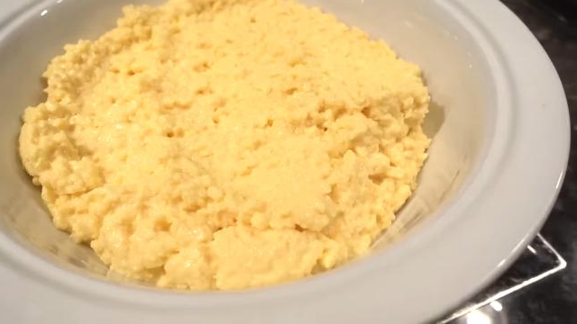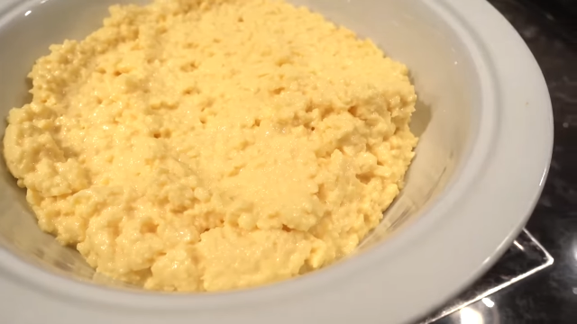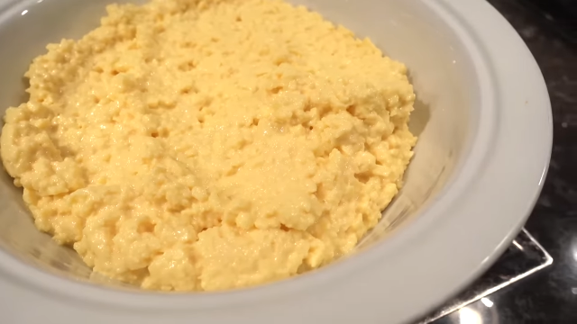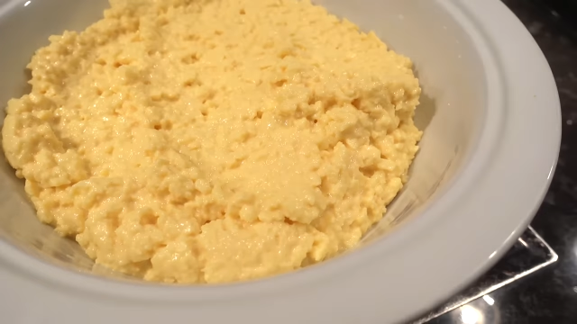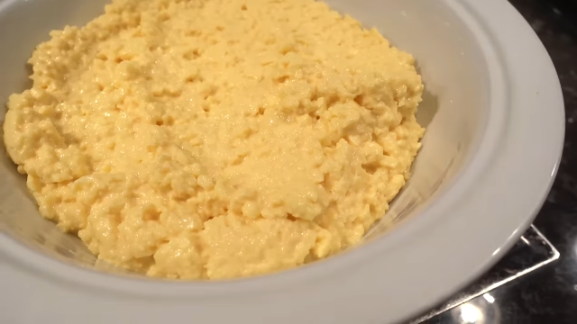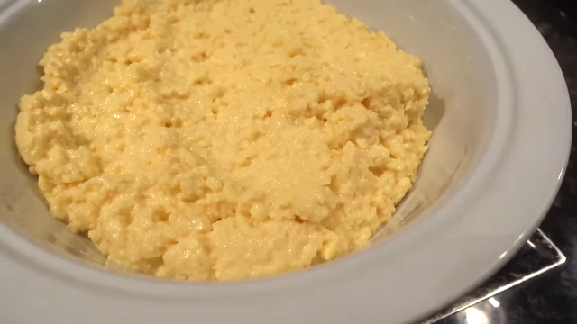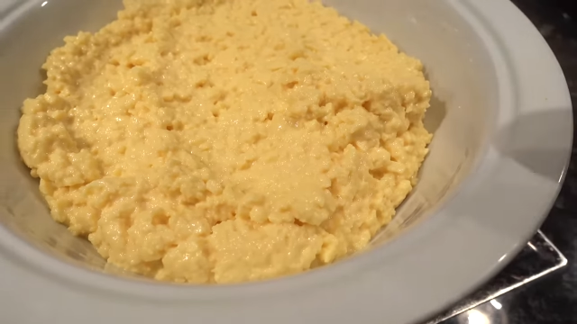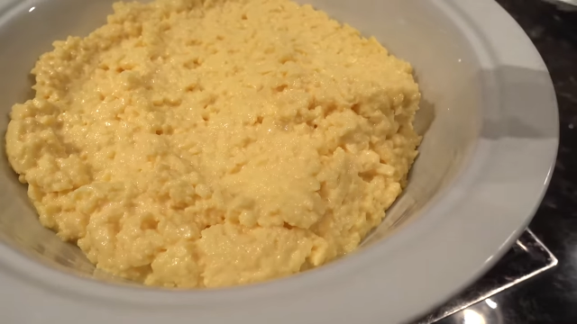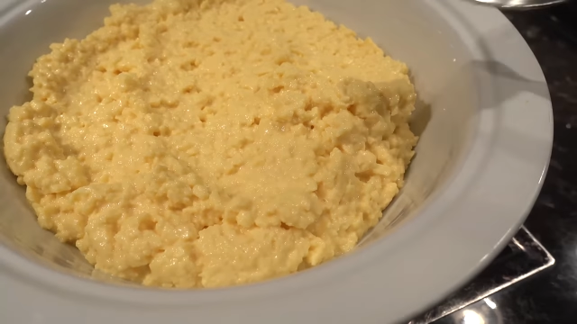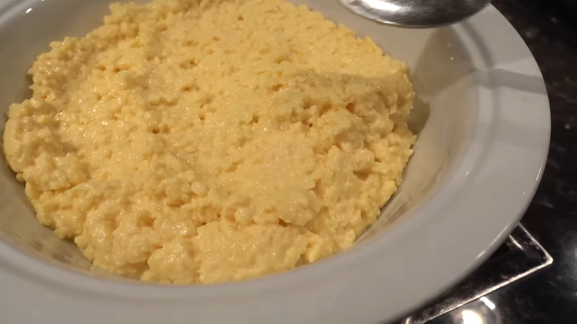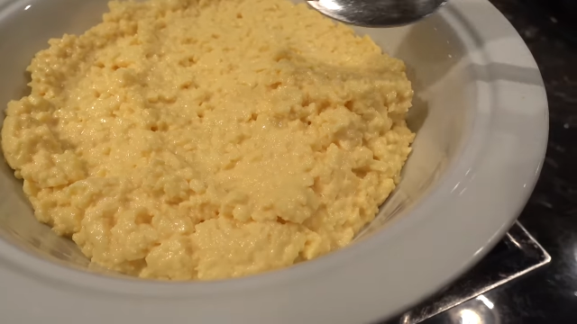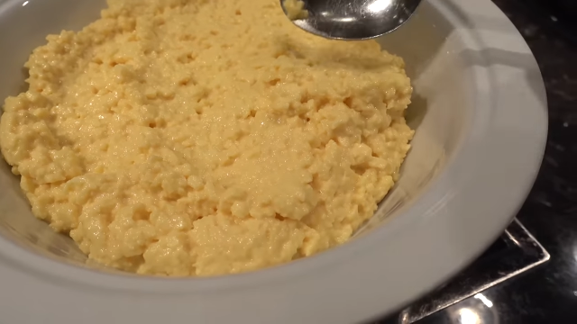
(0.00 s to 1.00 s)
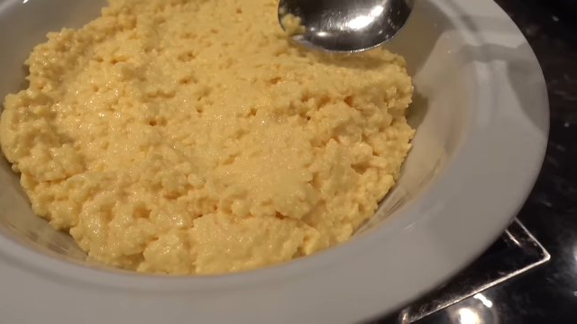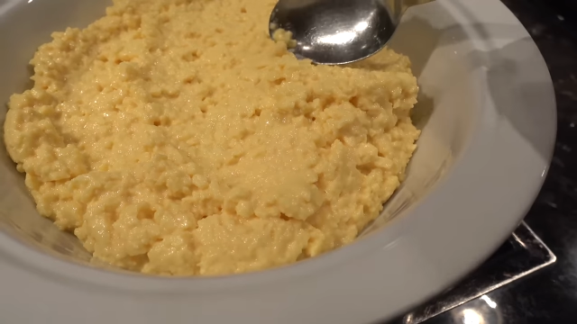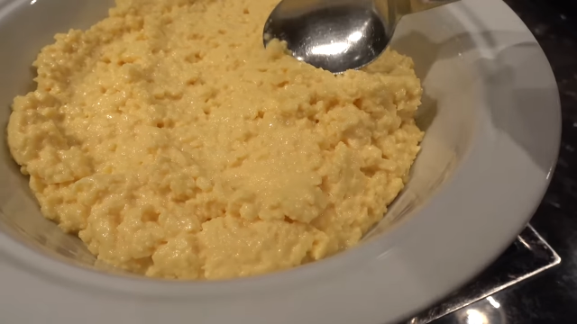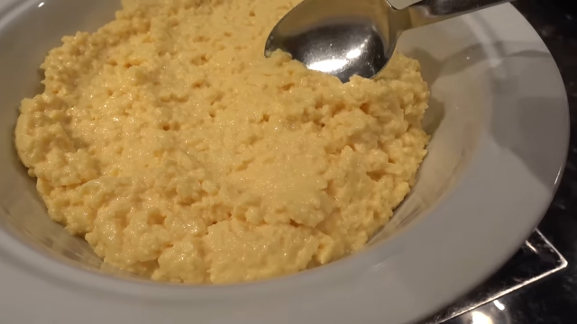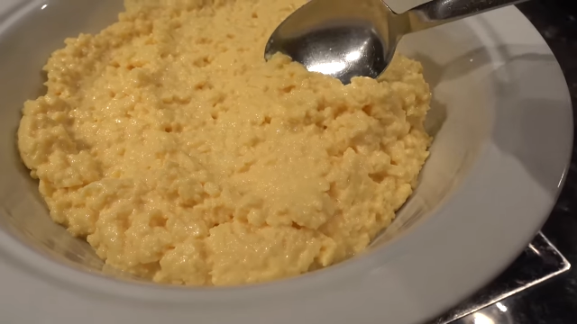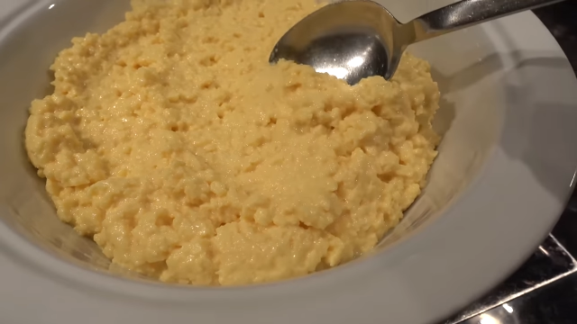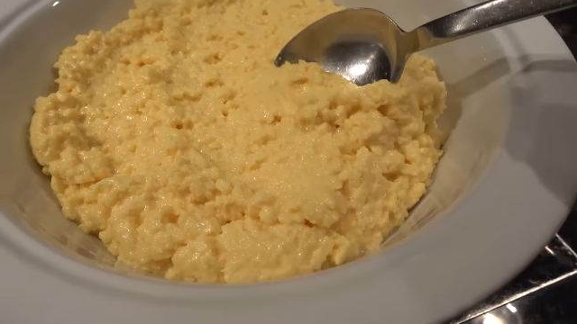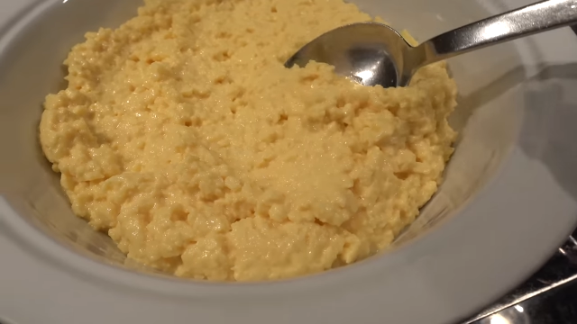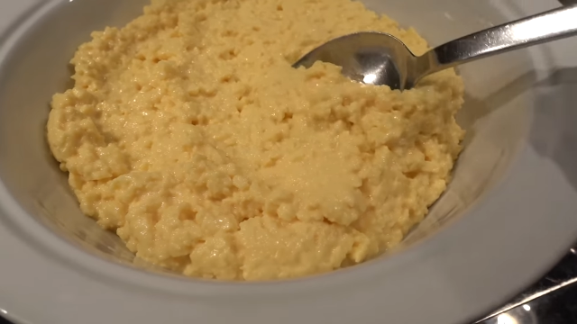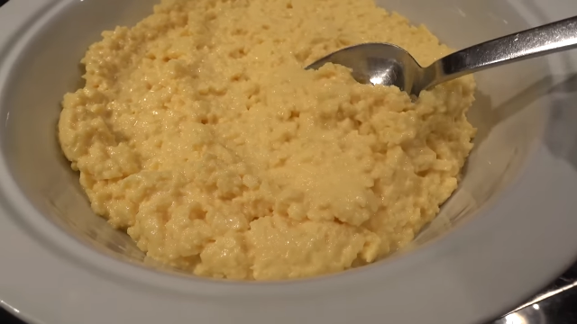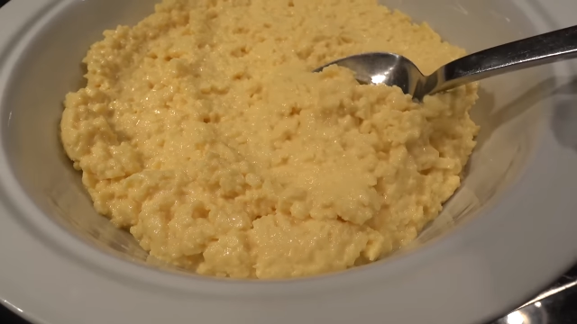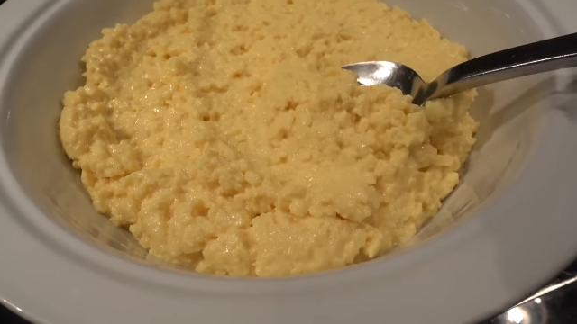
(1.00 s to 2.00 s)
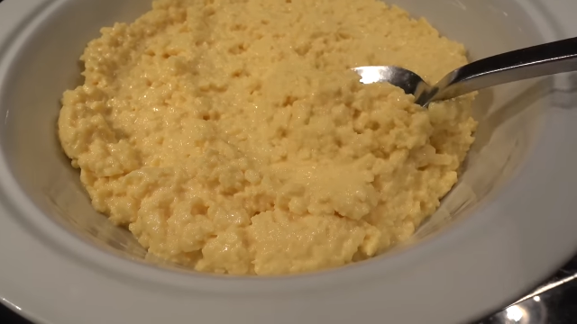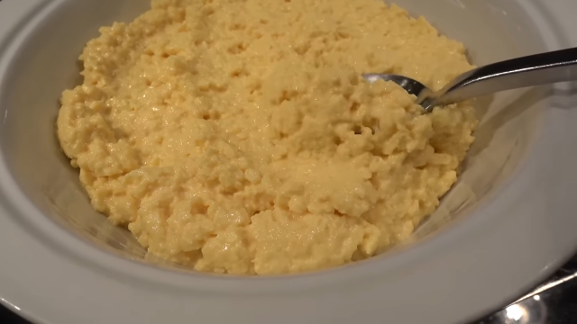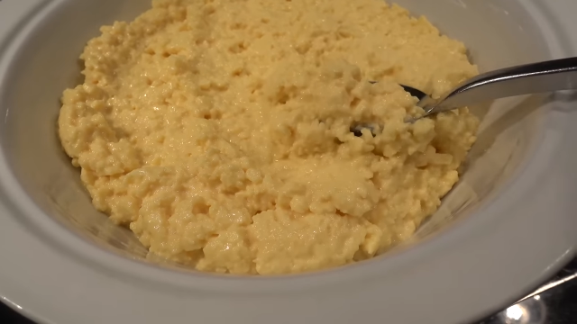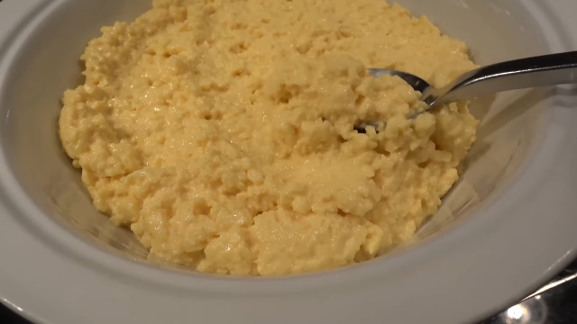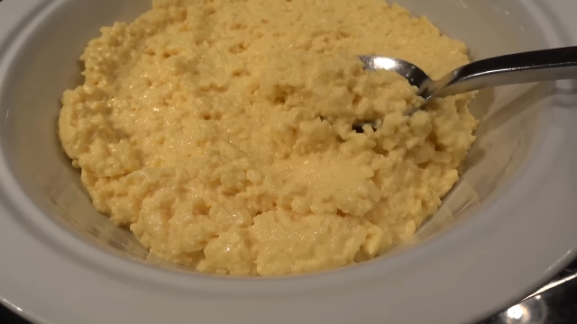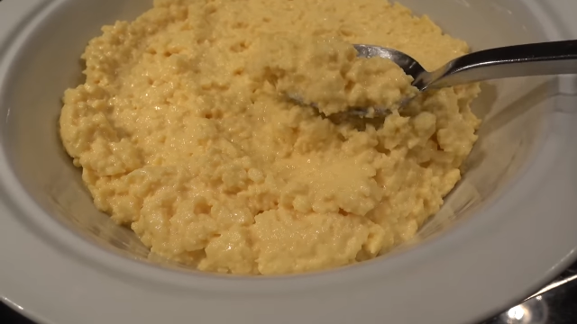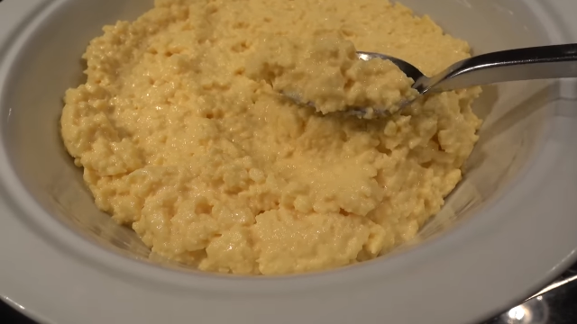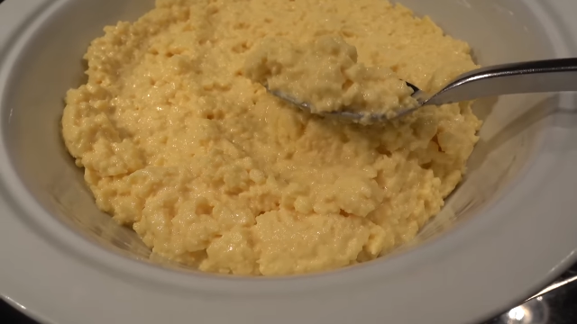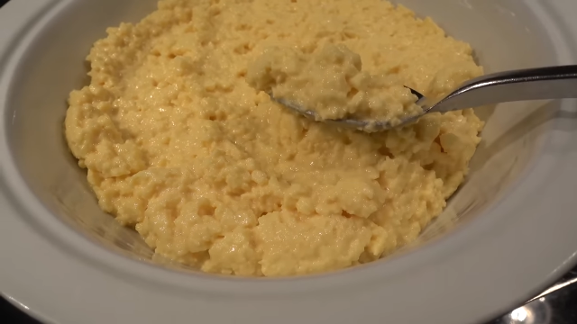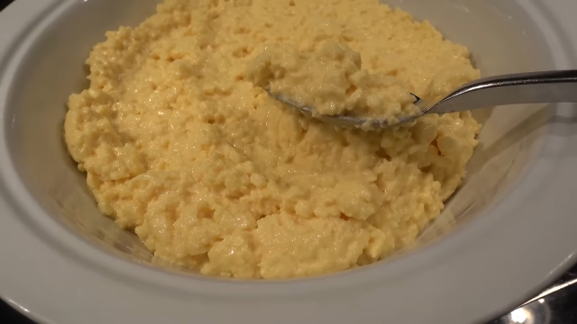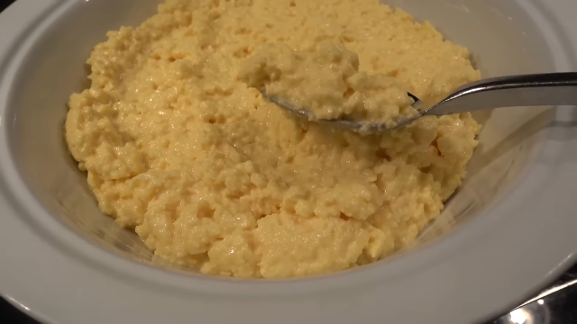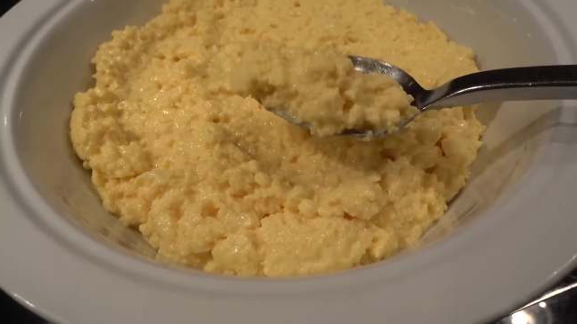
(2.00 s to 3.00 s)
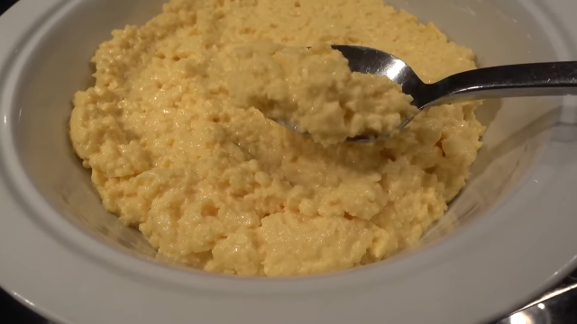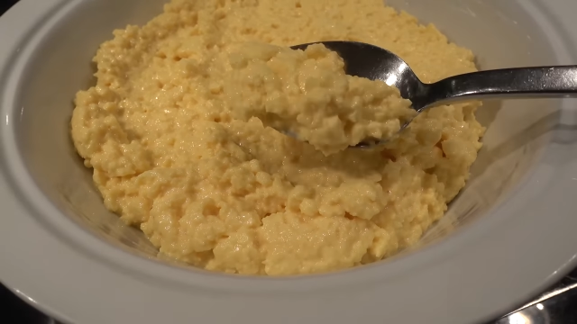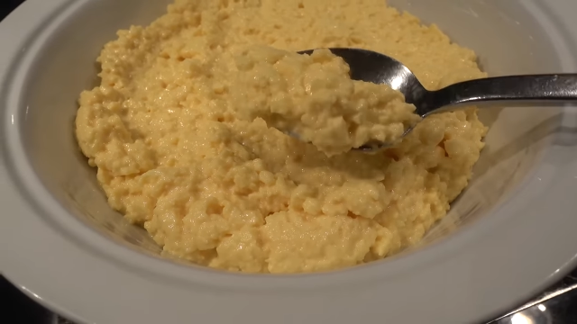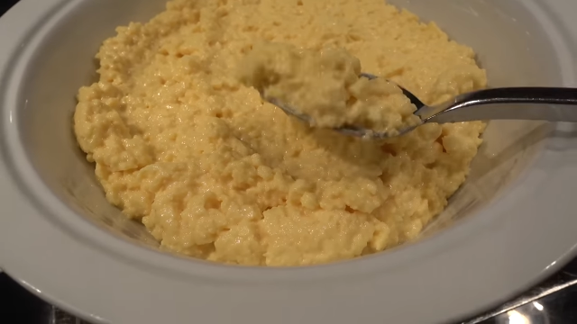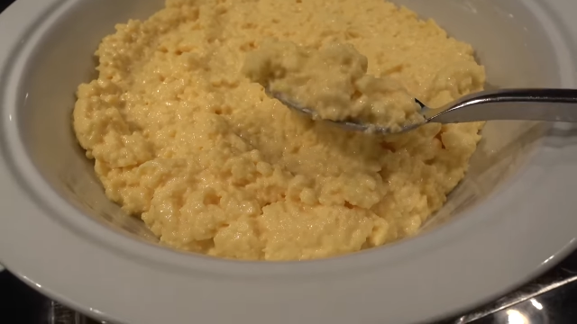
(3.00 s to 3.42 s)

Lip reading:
(no speaker visible)